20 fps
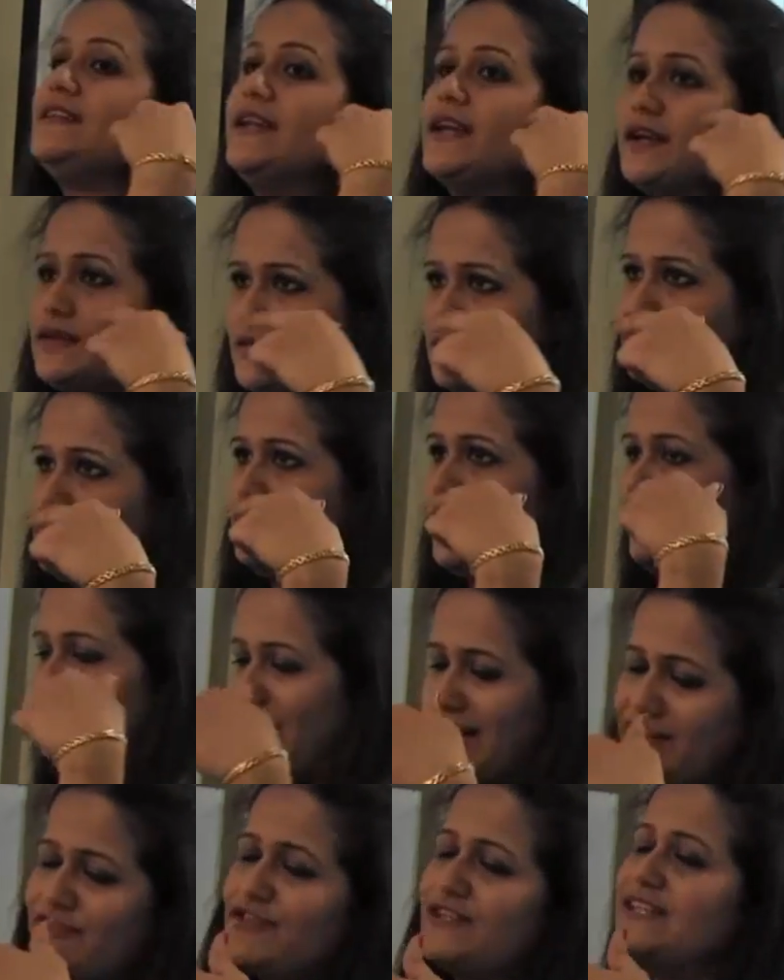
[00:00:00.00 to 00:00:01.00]
nick,
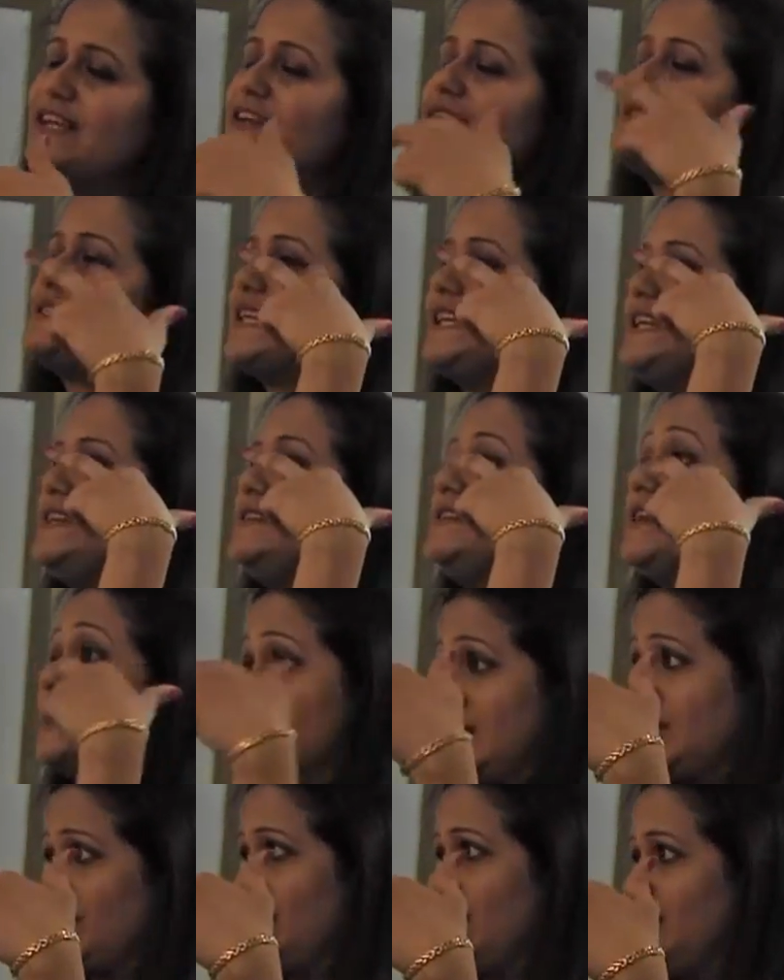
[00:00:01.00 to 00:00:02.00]
whenever there is any
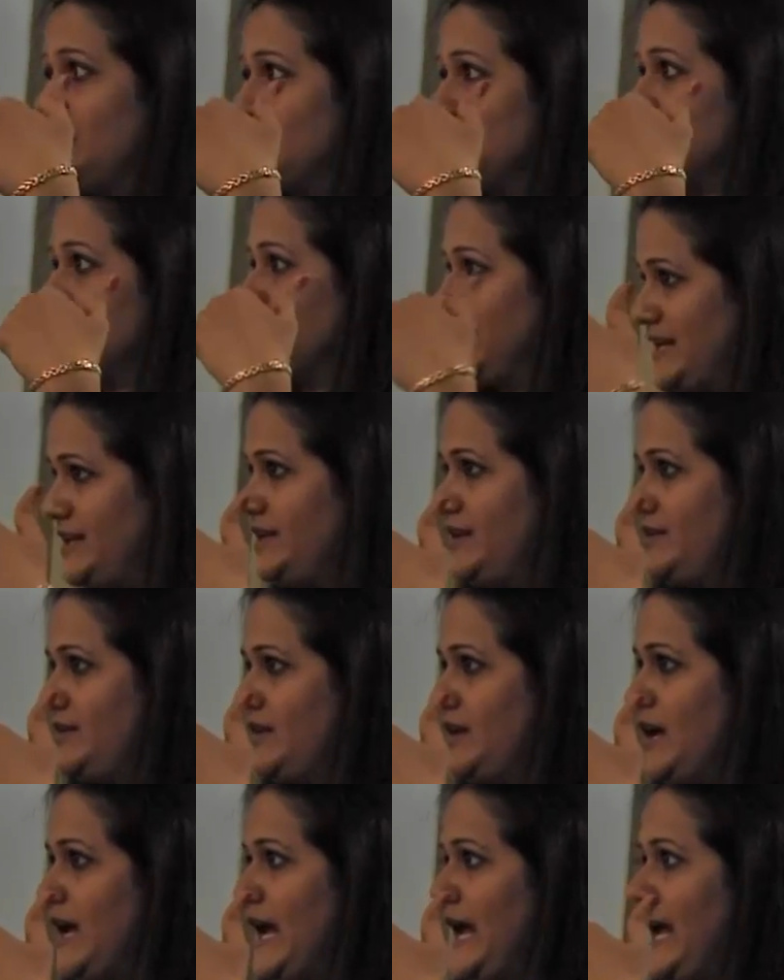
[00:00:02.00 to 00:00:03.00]
nick in the DNA
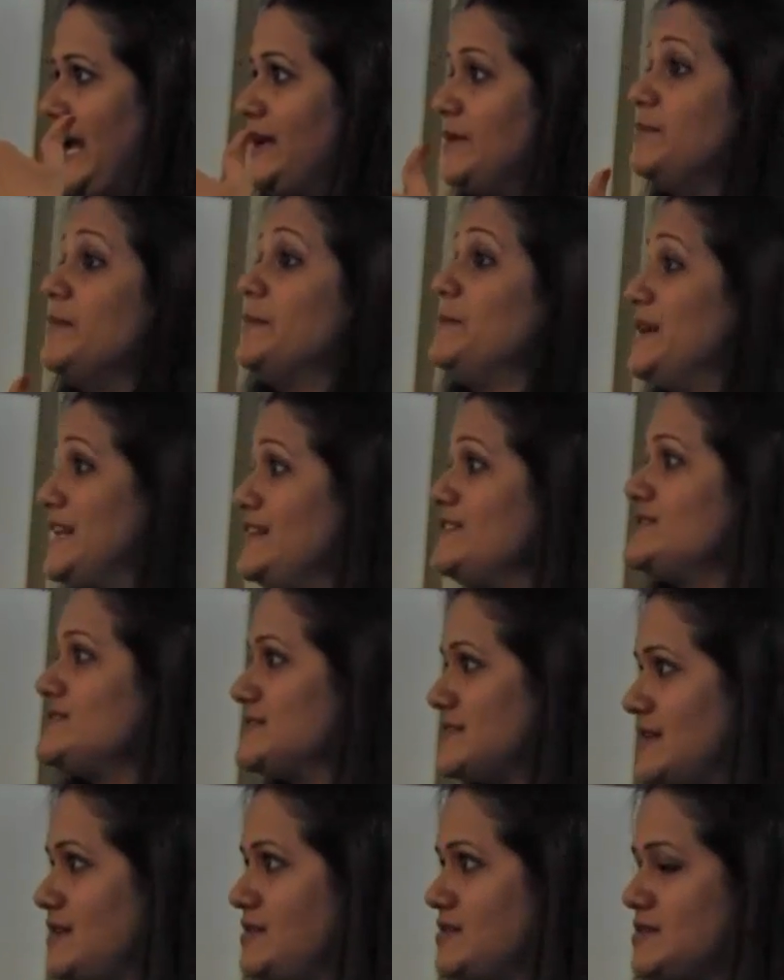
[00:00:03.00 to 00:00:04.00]
in mammalian
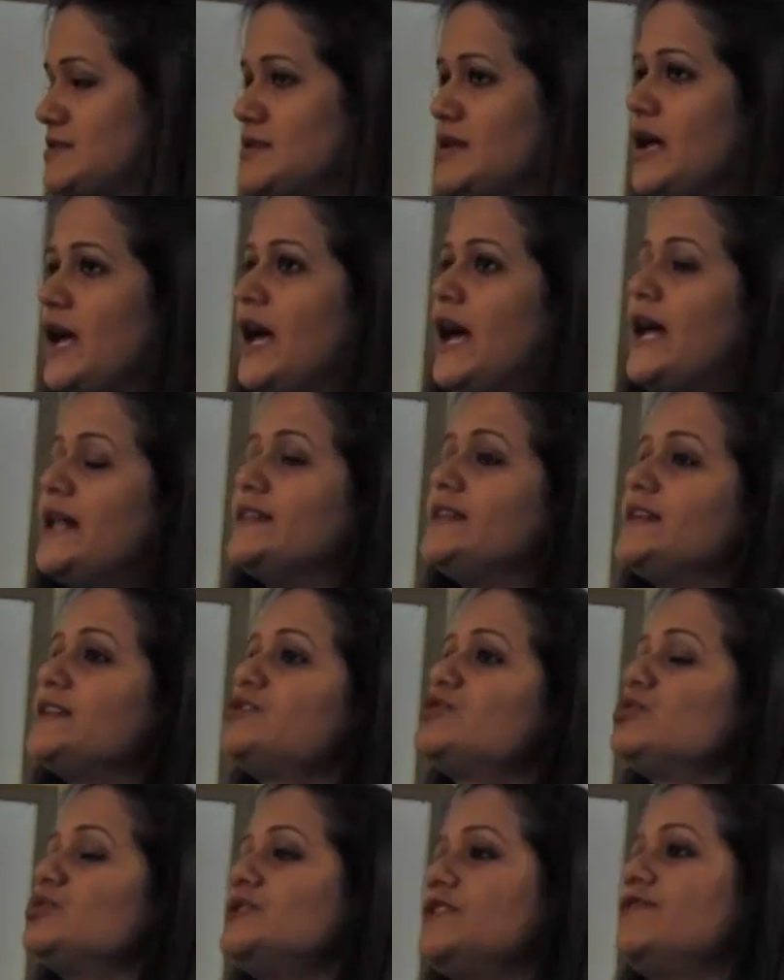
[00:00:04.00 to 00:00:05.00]
cells, there are
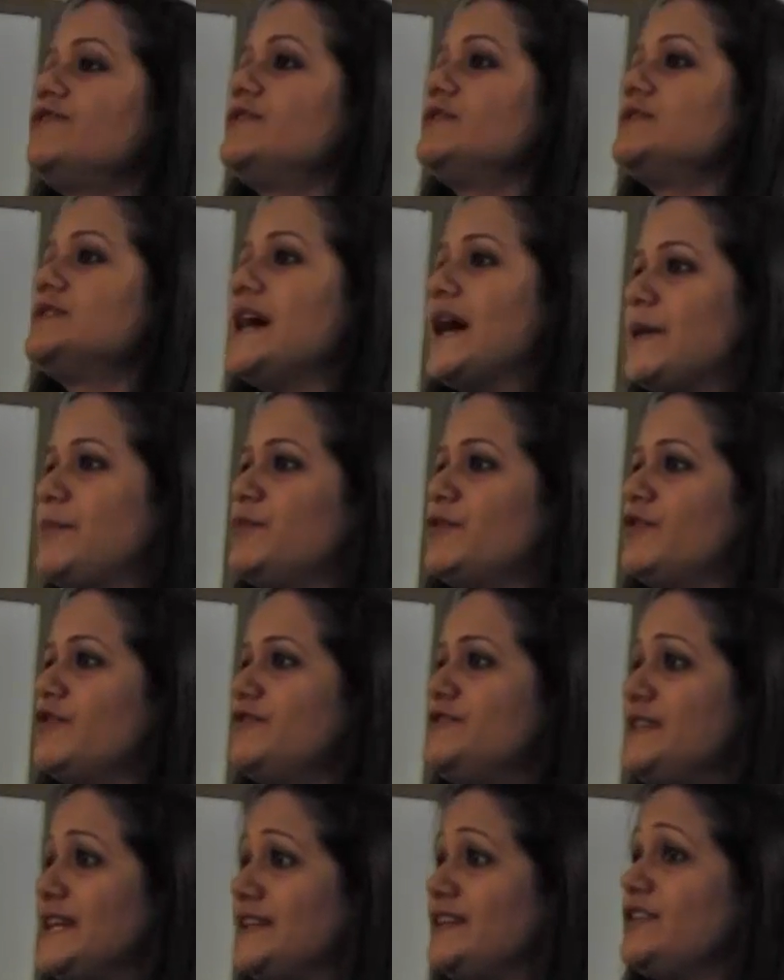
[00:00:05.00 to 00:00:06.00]
two different type
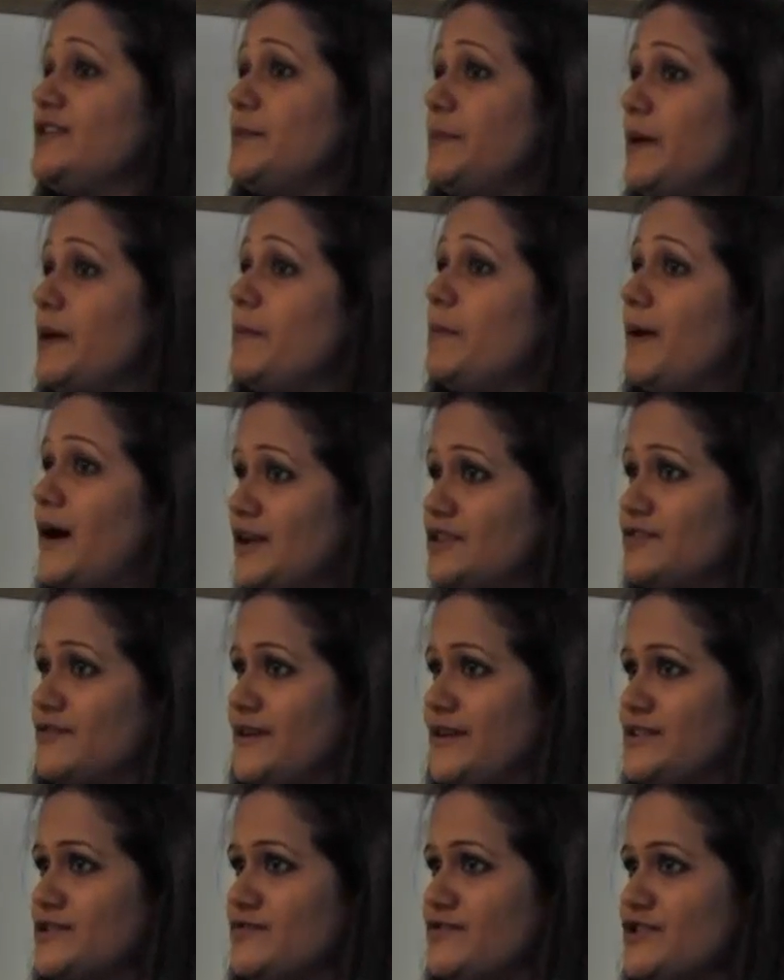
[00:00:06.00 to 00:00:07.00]
of DNA repair
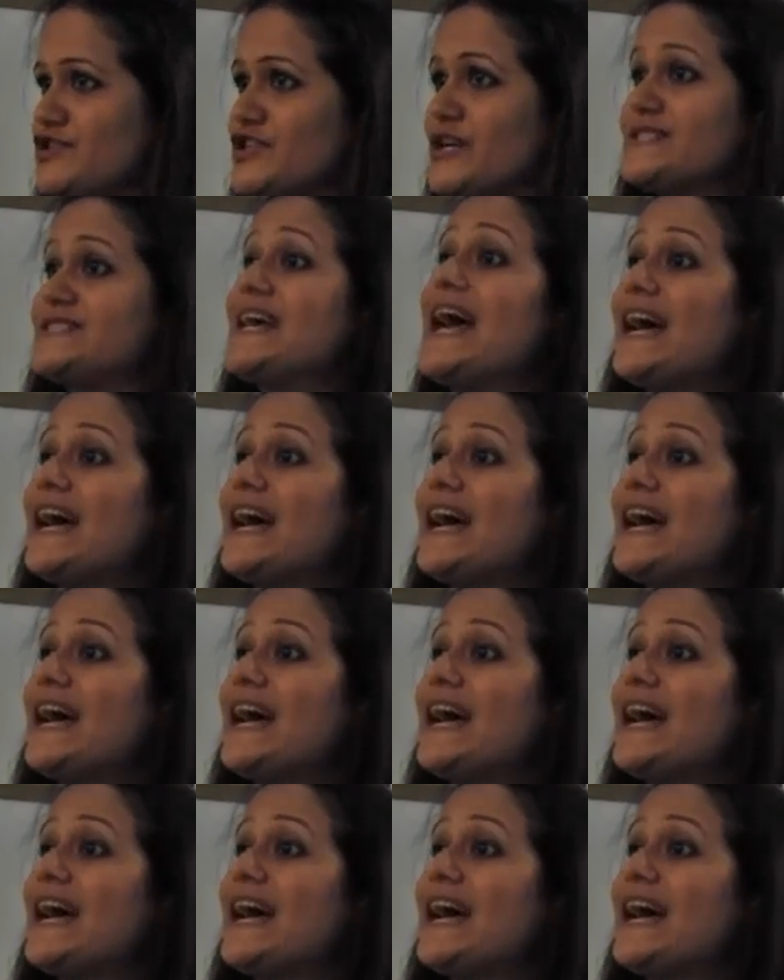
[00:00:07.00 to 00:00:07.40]
pathways which gets